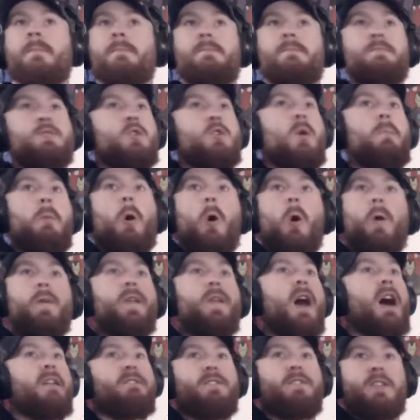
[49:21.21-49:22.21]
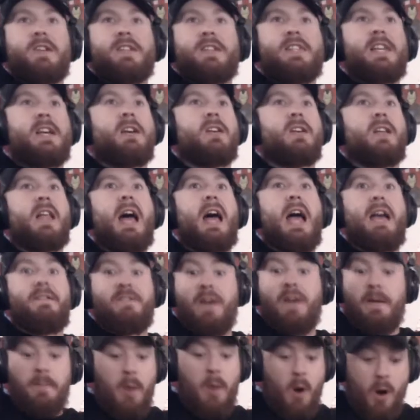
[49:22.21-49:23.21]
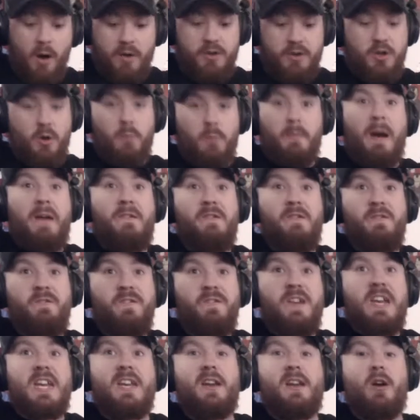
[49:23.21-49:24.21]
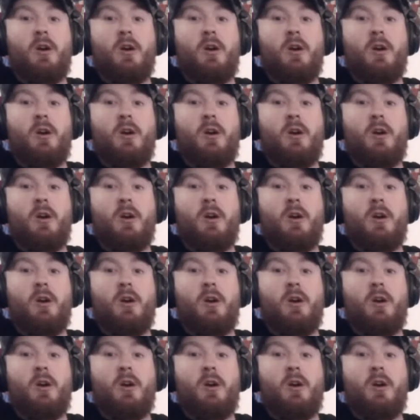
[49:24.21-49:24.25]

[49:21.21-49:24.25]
So I'm holding on for dear life. My feet